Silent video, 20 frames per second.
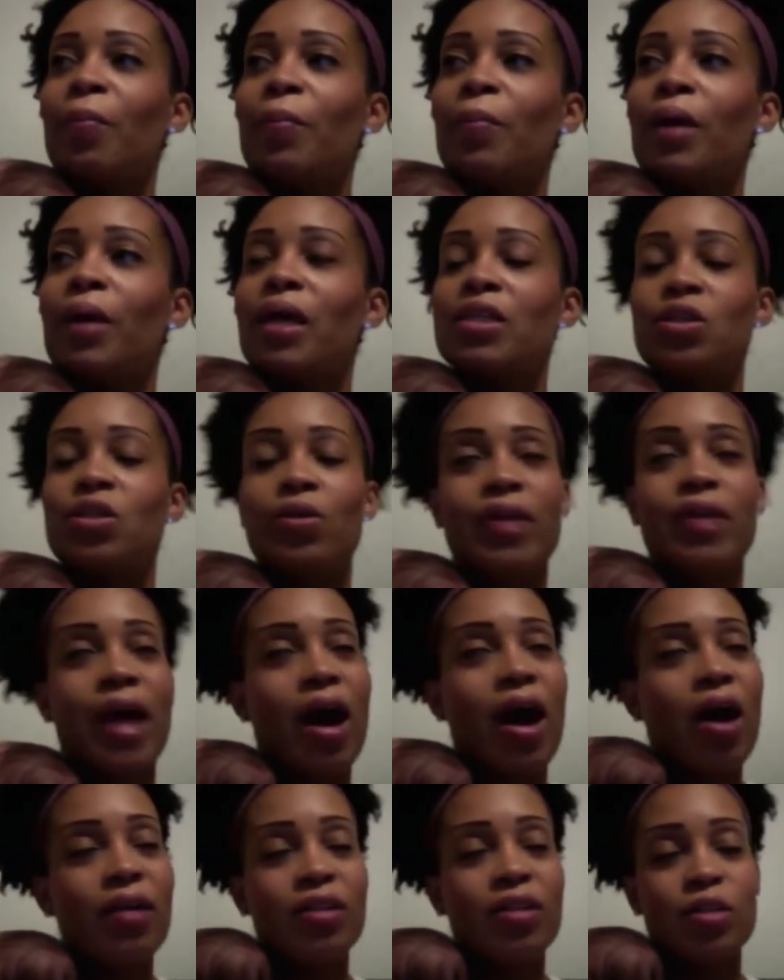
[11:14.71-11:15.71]
So now
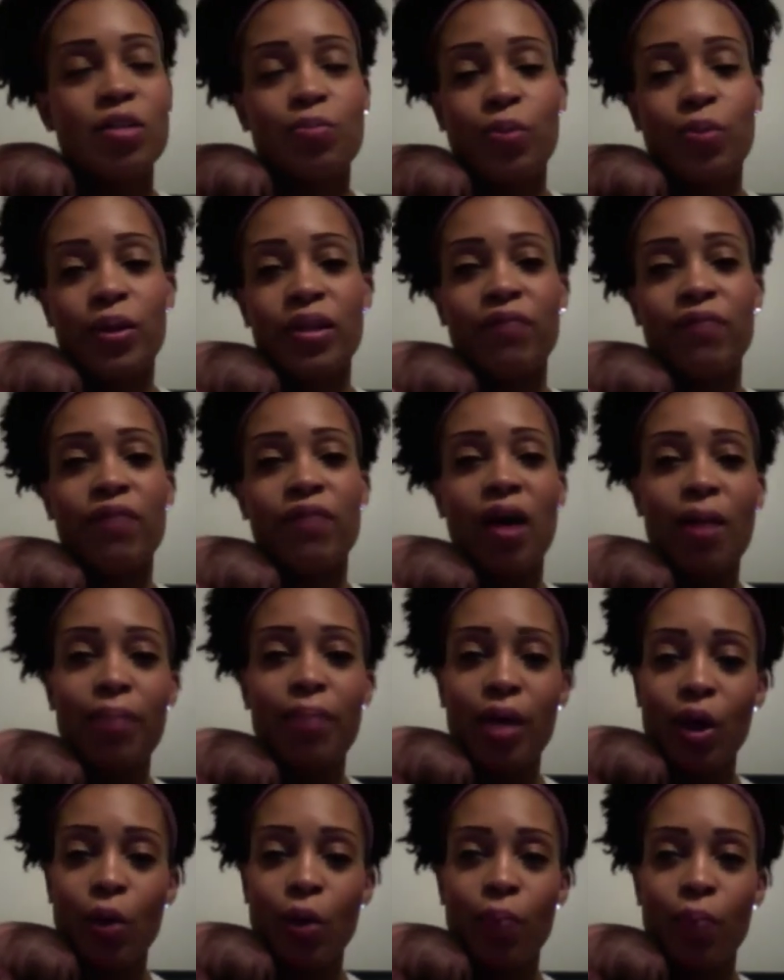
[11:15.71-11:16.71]
at this point, they've cut me
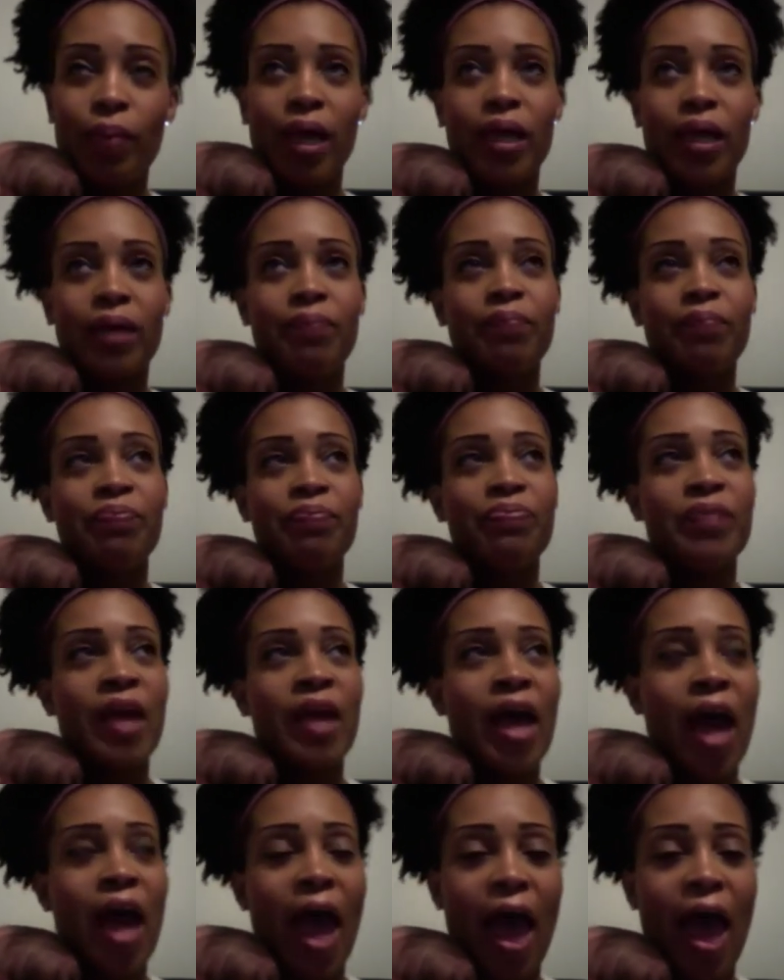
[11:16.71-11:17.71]
open
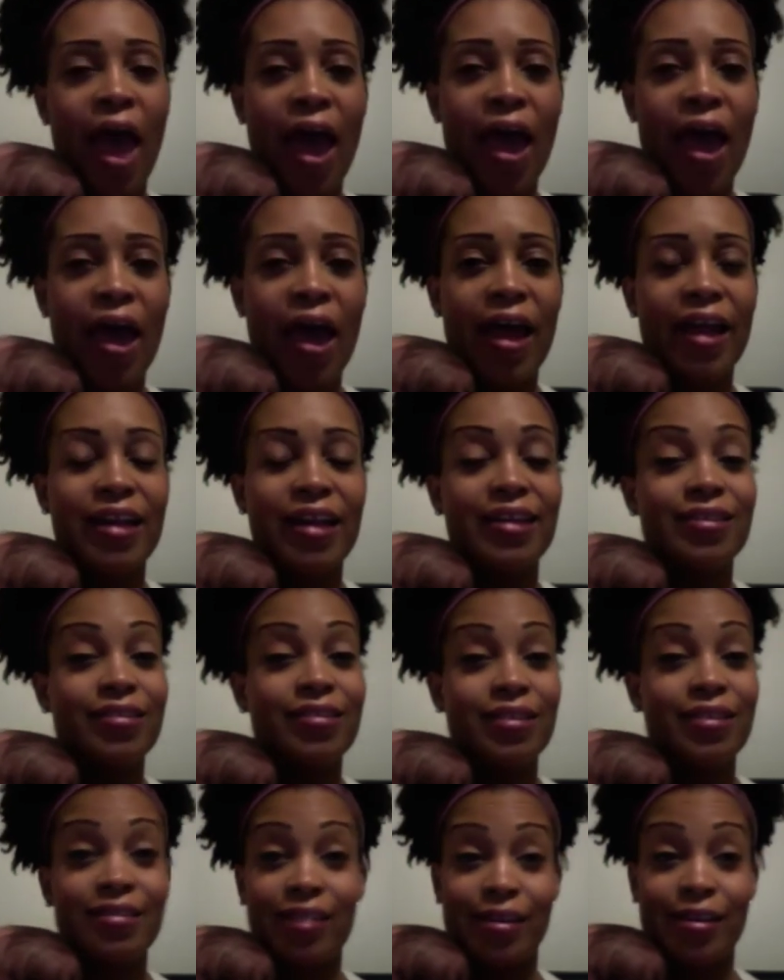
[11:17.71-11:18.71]
and
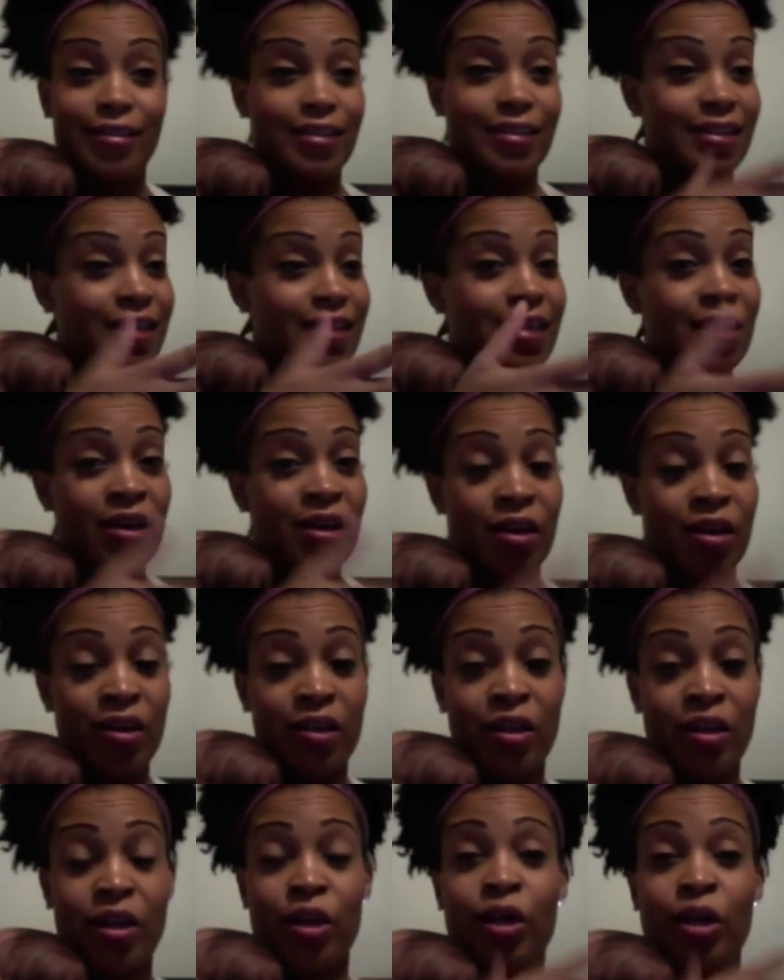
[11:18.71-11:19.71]
they see
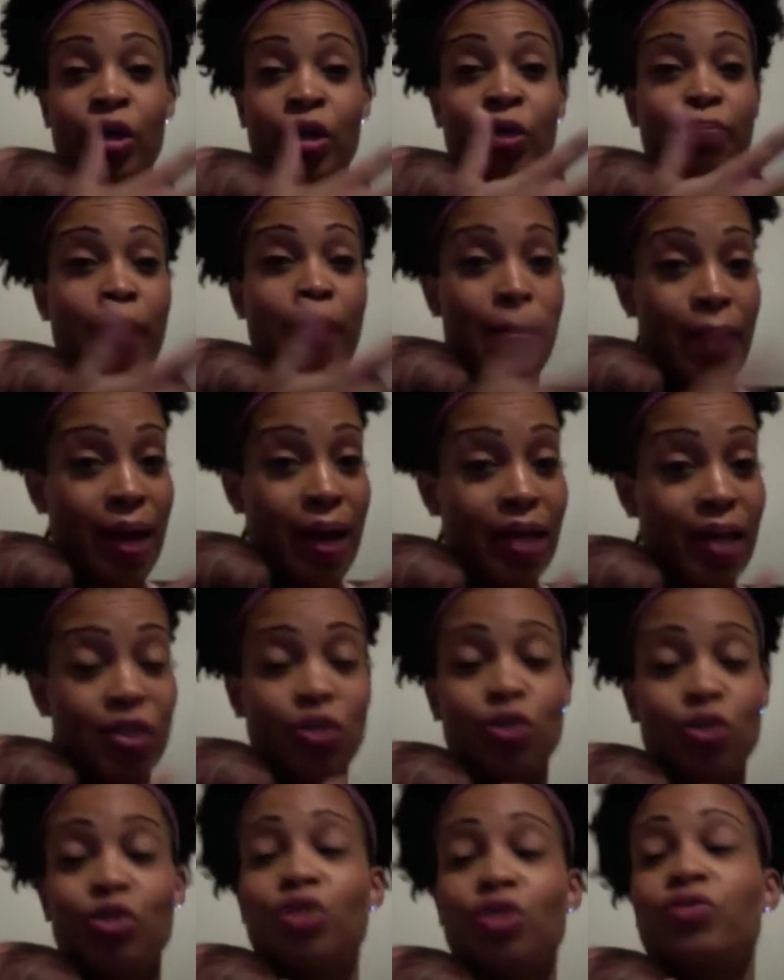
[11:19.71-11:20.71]
my past
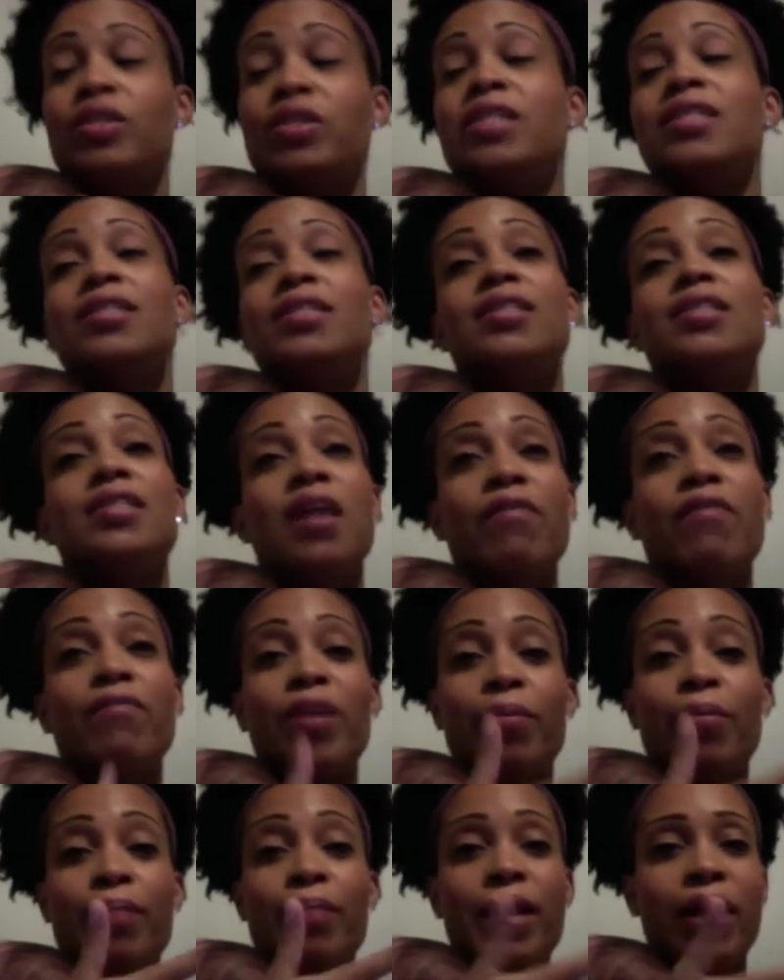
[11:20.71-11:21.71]
surgeries and stuff. They're
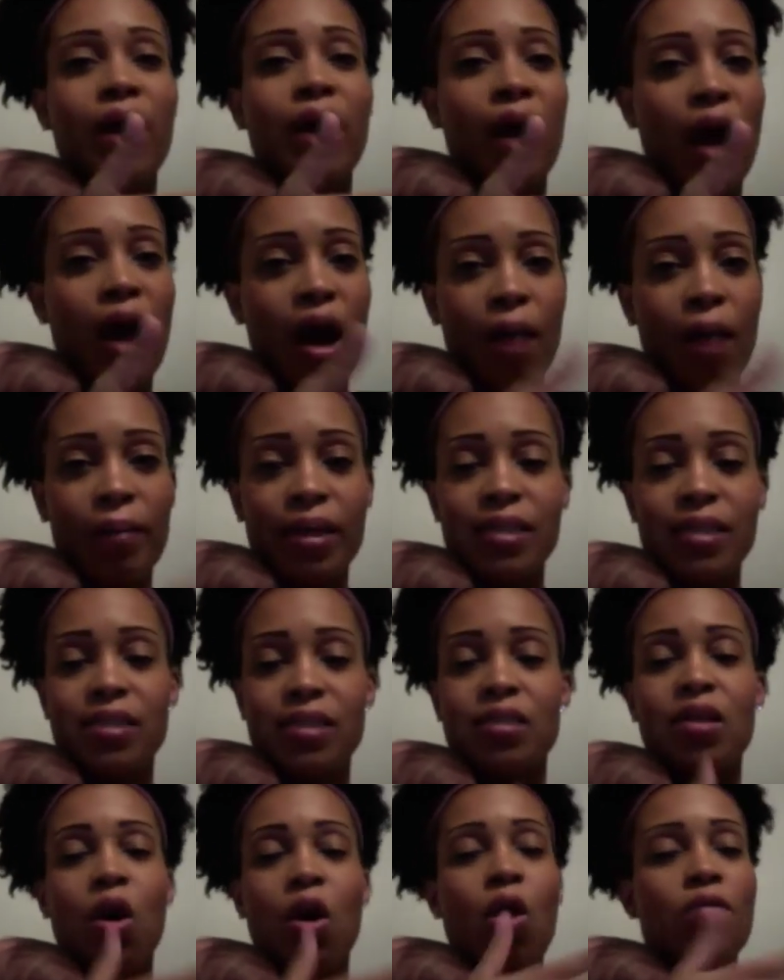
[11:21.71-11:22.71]
making
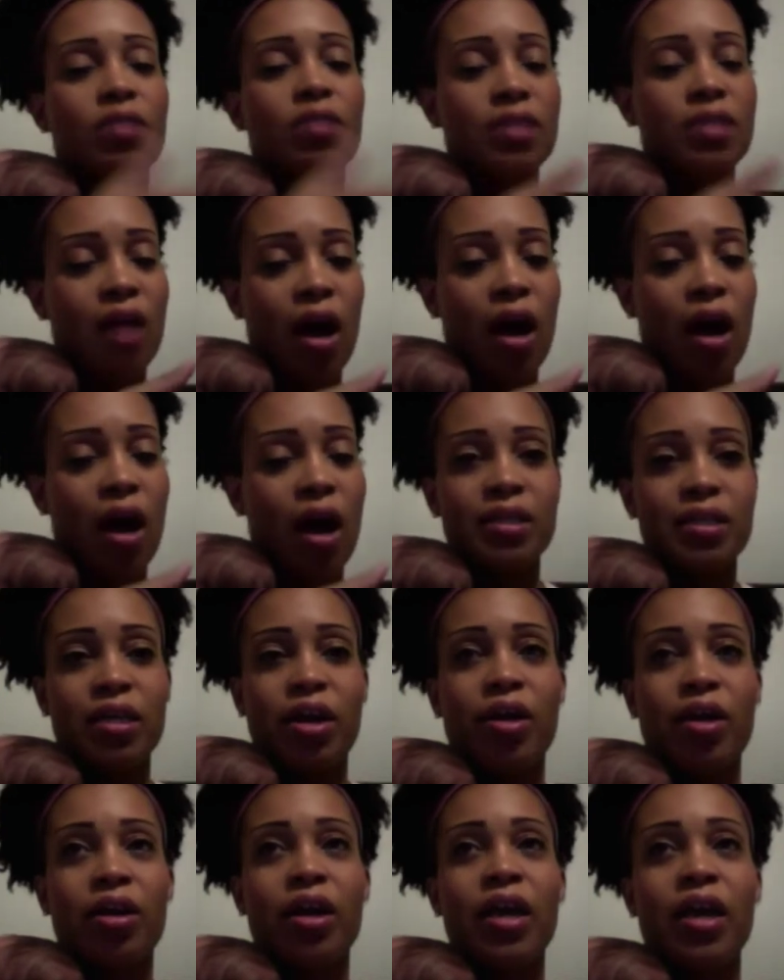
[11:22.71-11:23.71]
comments, all this
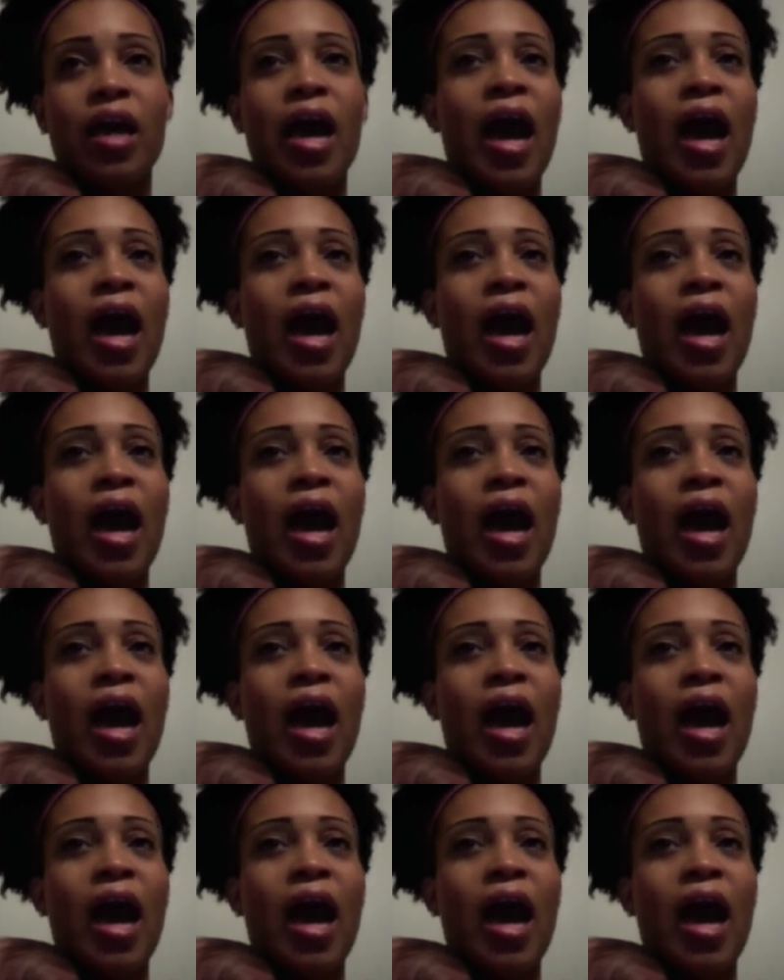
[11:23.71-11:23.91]
commentary.